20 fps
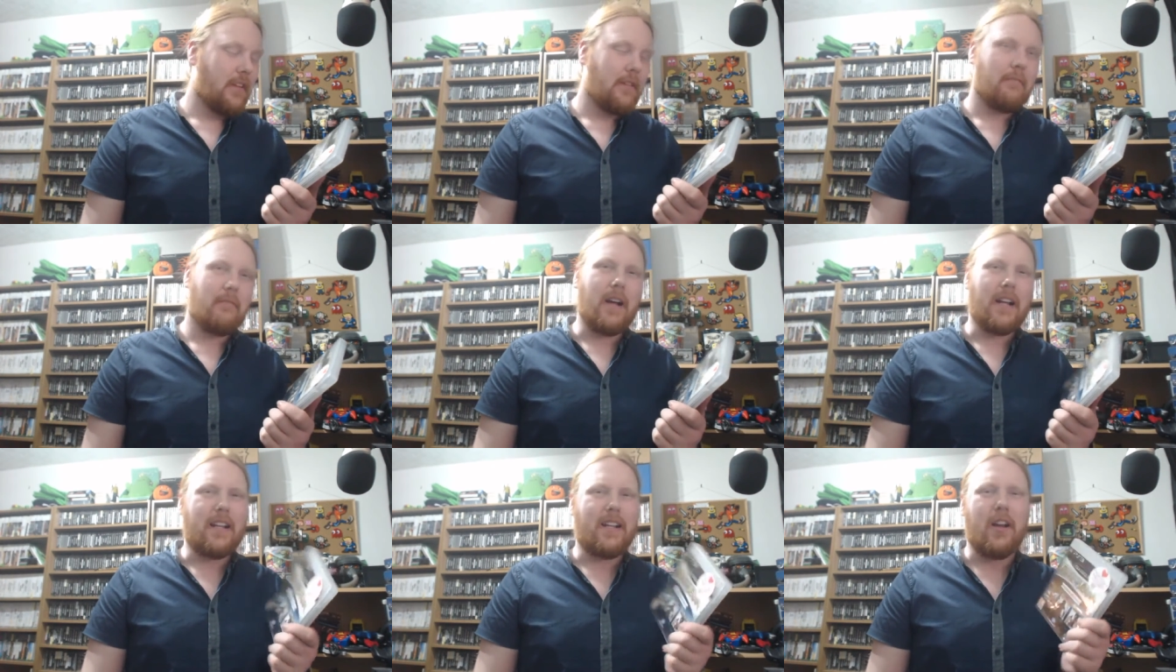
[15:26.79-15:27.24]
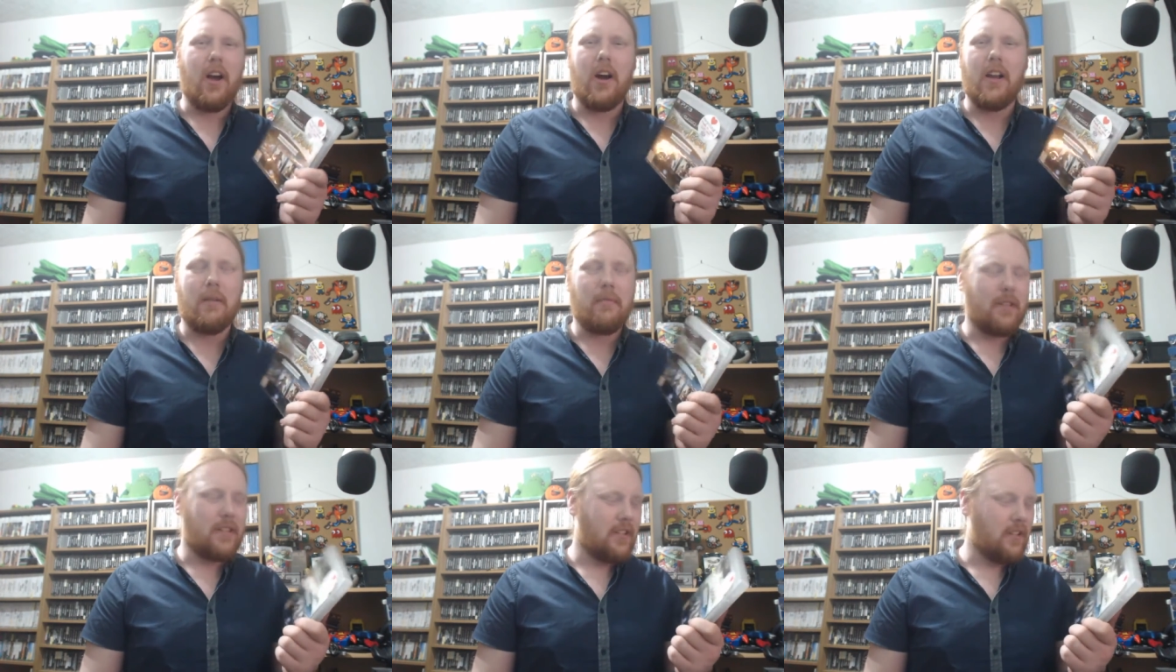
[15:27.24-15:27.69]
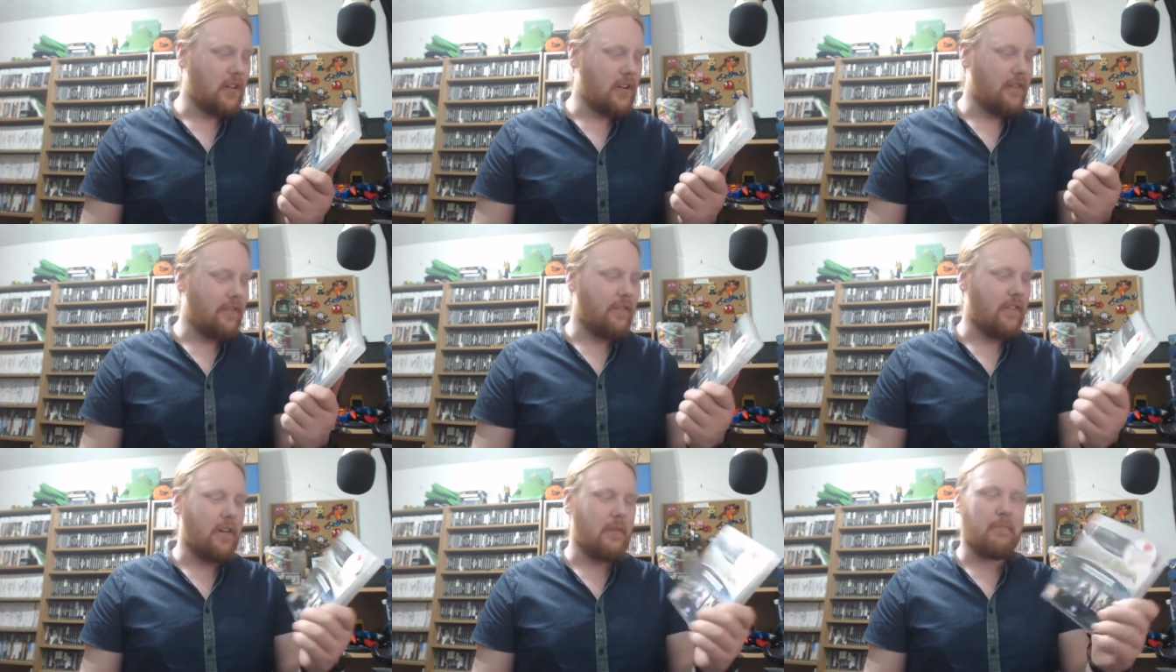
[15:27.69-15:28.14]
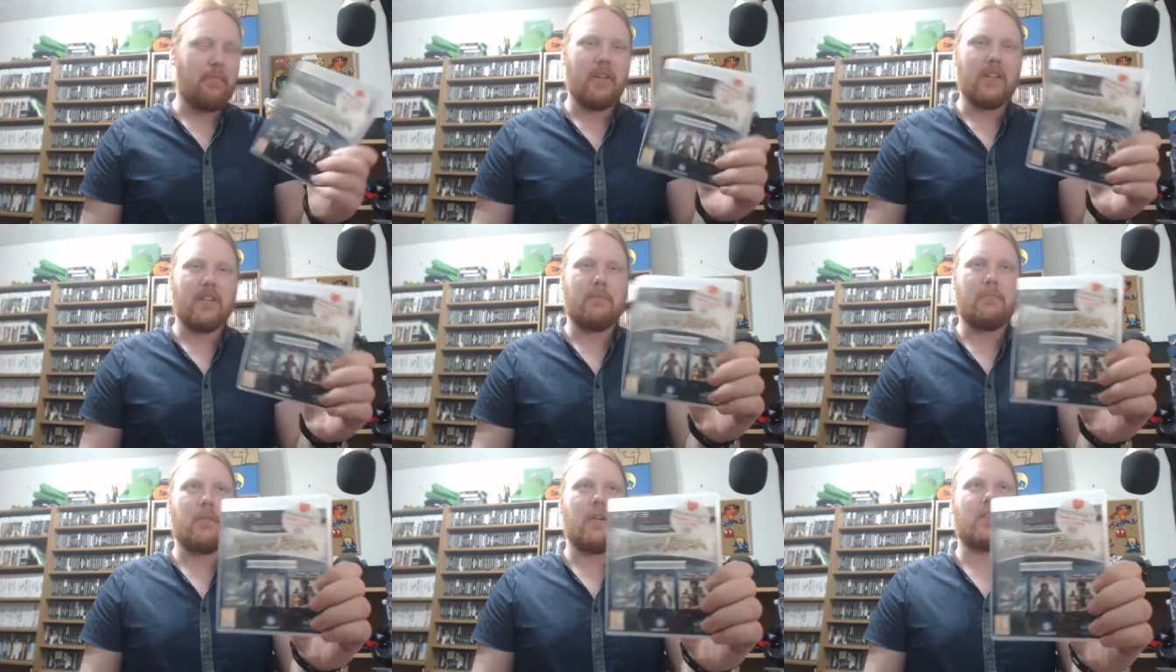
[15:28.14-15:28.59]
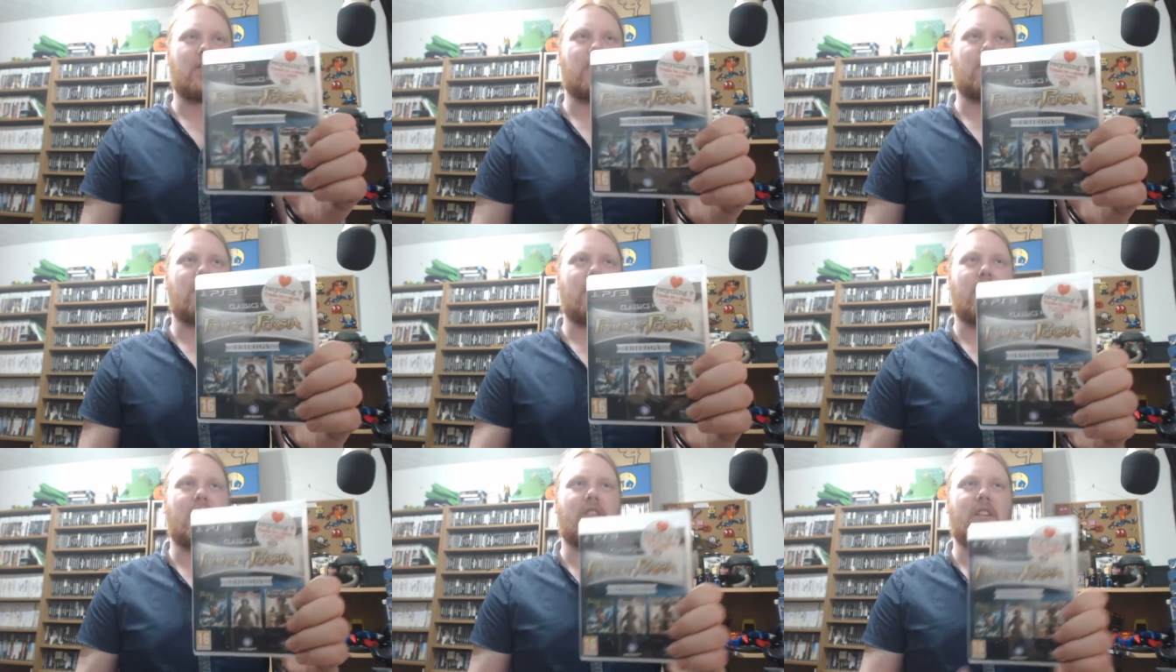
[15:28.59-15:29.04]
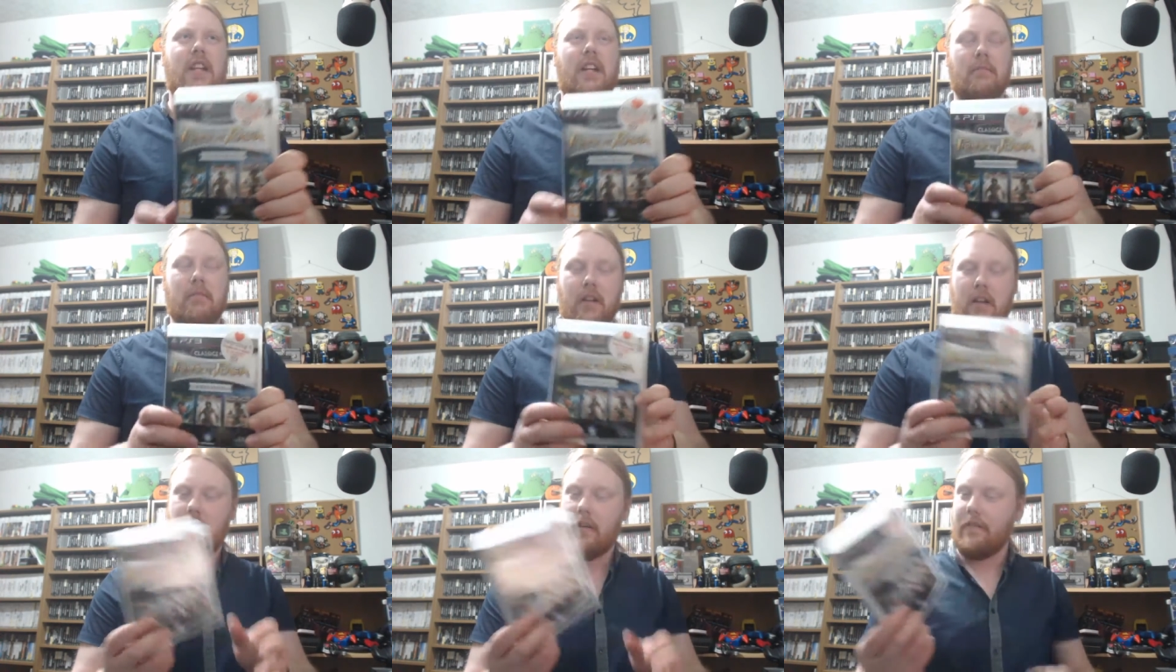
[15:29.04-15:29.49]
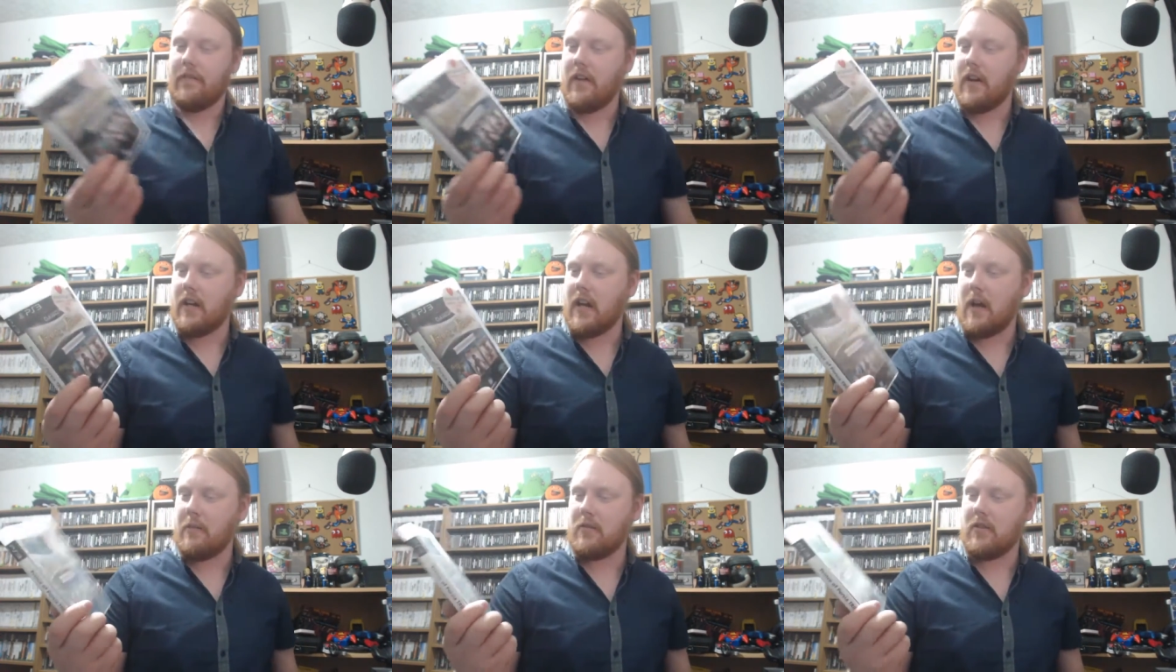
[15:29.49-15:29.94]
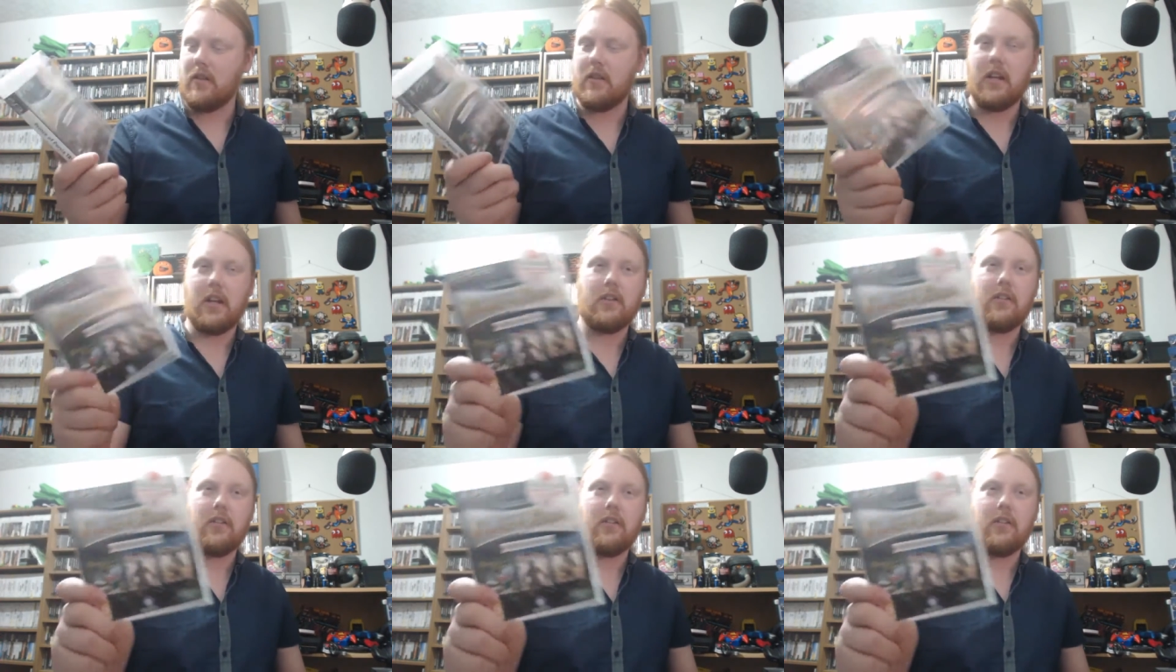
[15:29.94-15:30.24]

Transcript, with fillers: my god, I'm a sucker for it. Prince of Persia Trilogy. My girlfriend absolutely